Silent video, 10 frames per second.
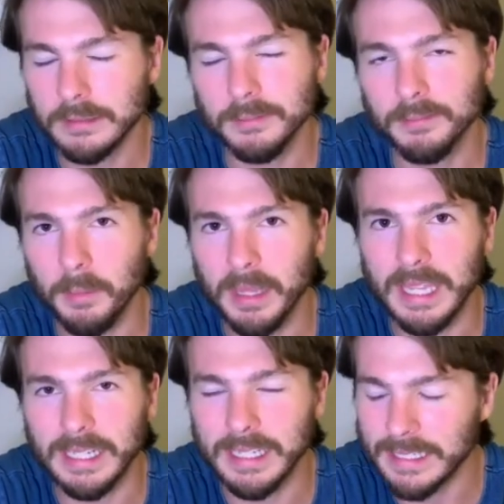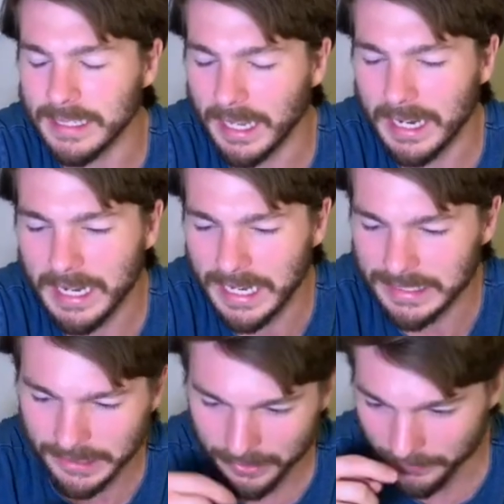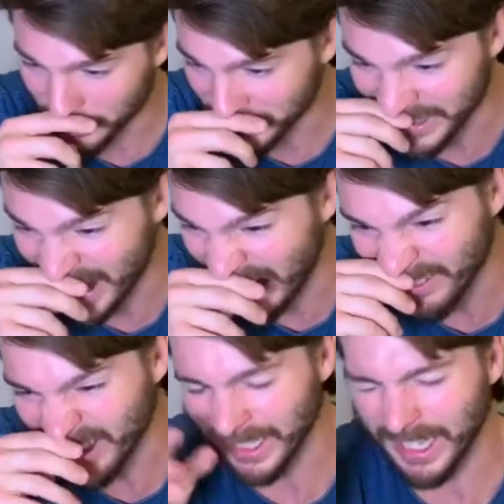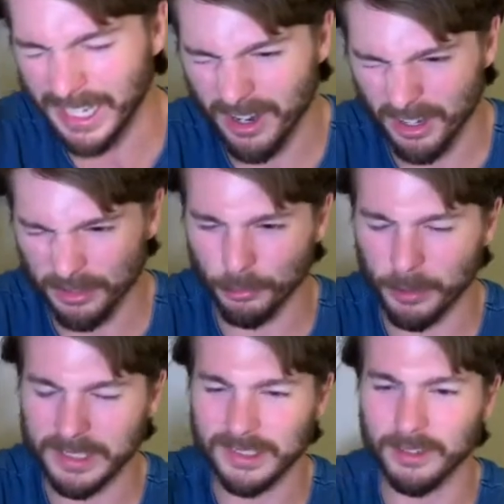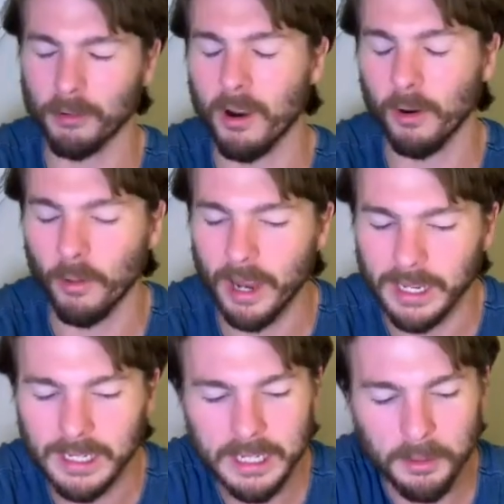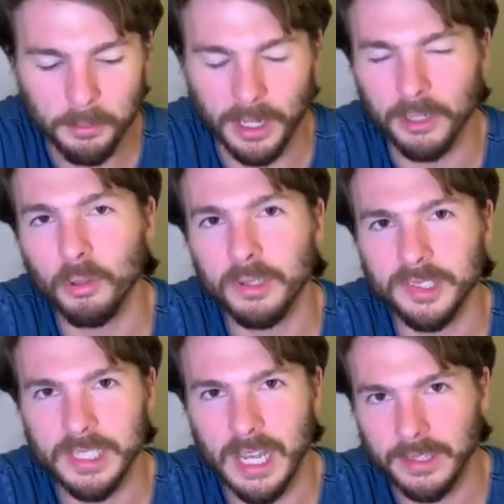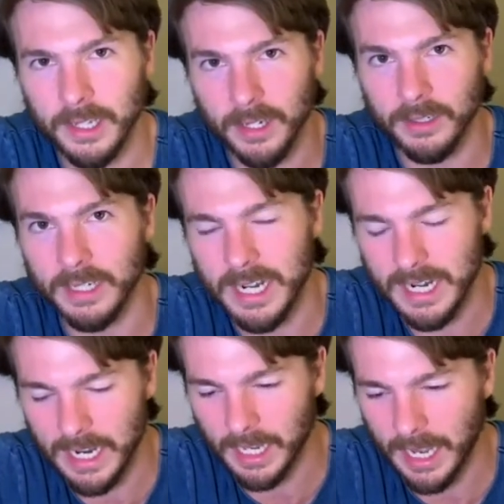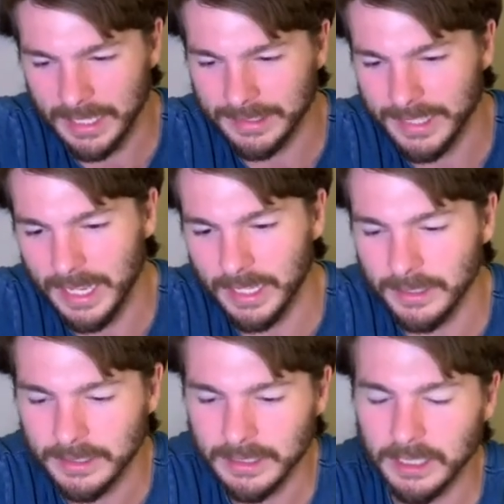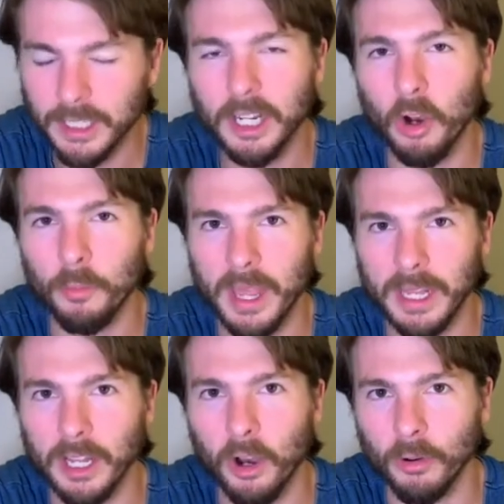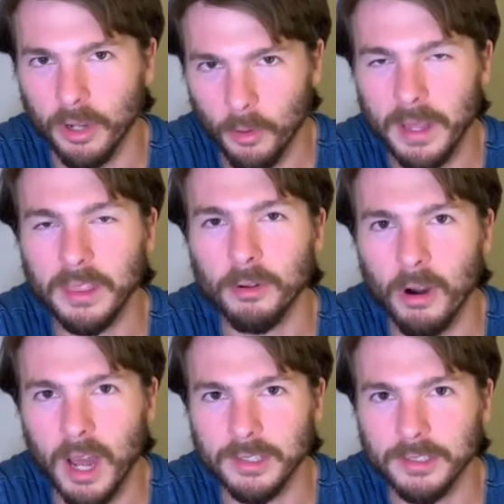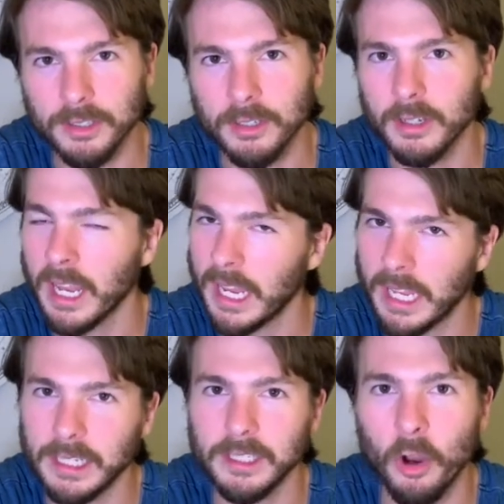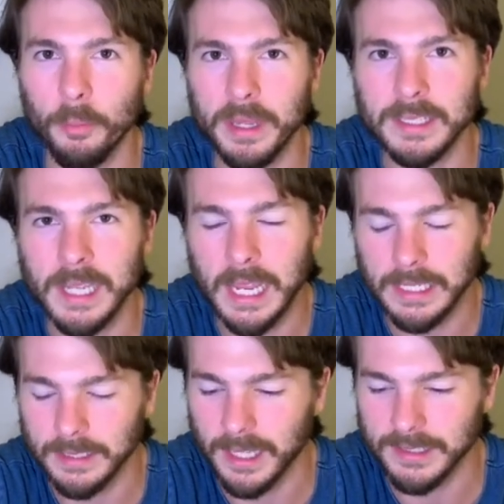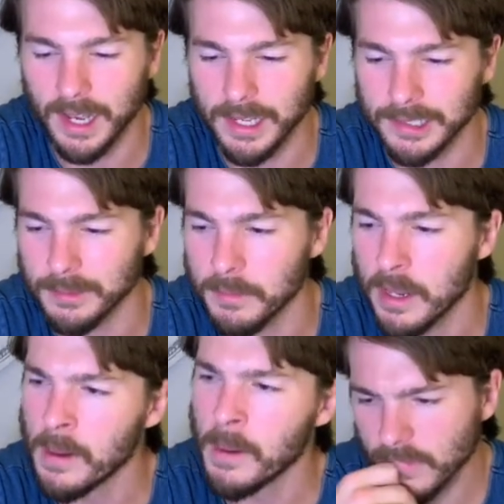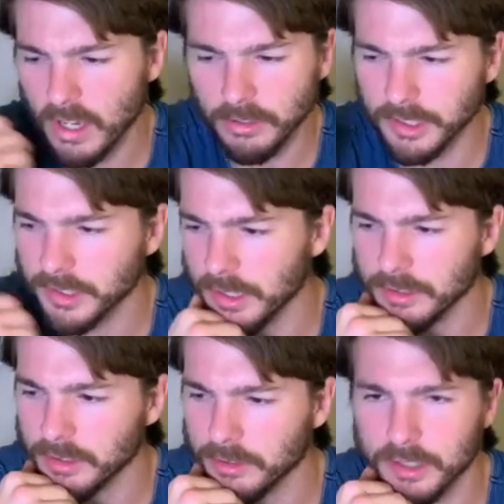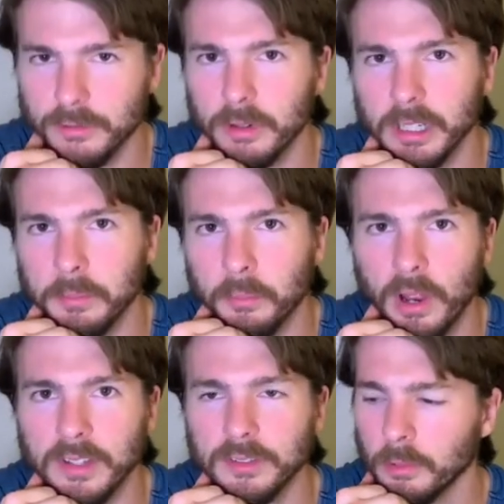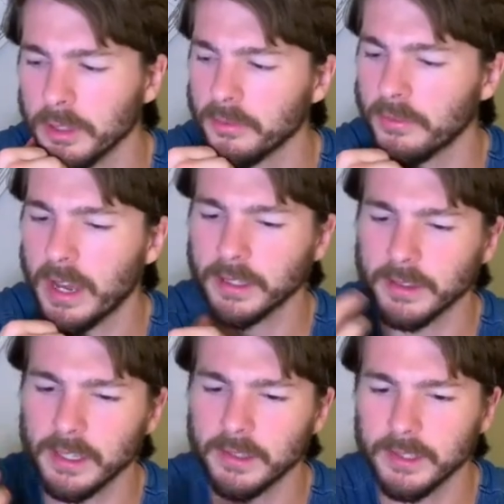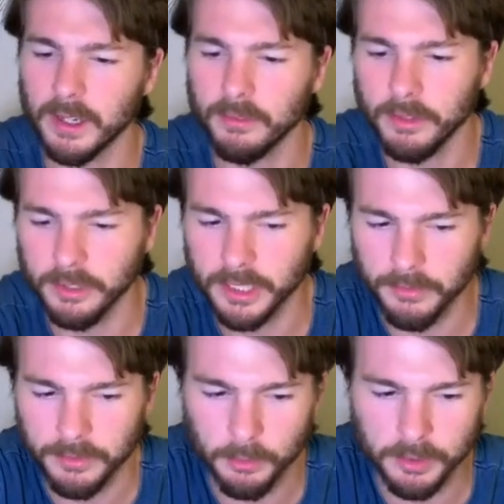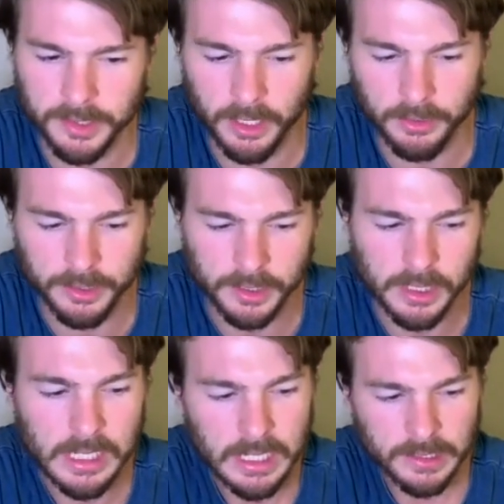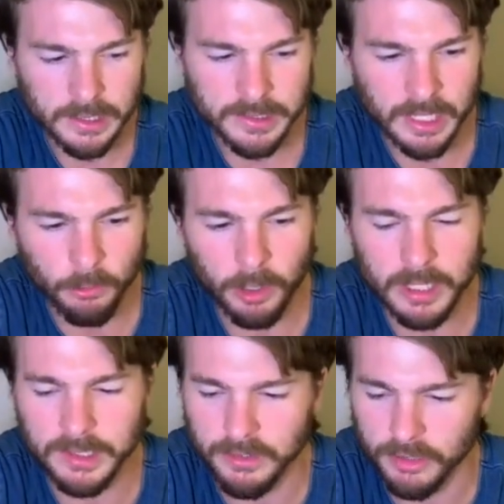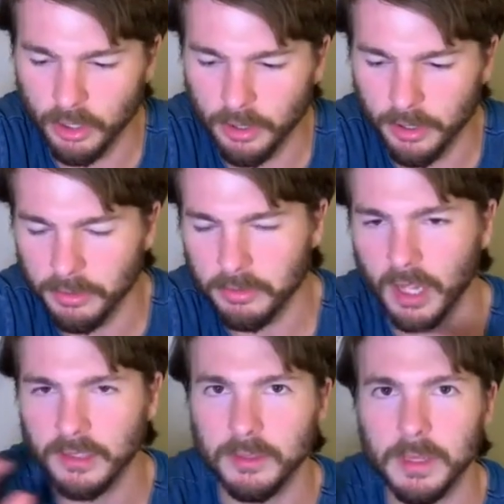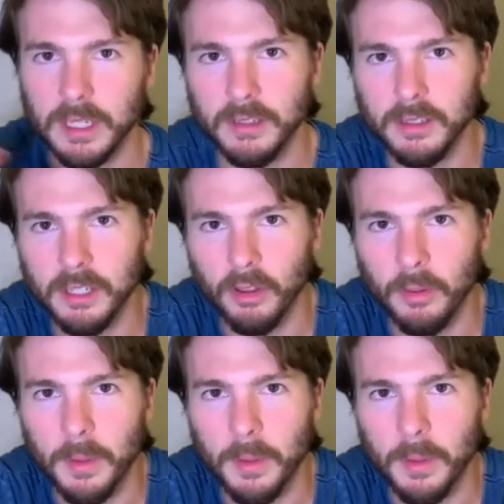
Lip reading: maybe ended Nate Sudfeld's night when he landed on his wrists the wrong way. But cool to see you out there, Isaiah. Go, man, go. Go make the roster and go be a Titan. That's awesome. No, just really impressed with the fact that Philadelphia was held to 10 wins, even though they're thought to be, the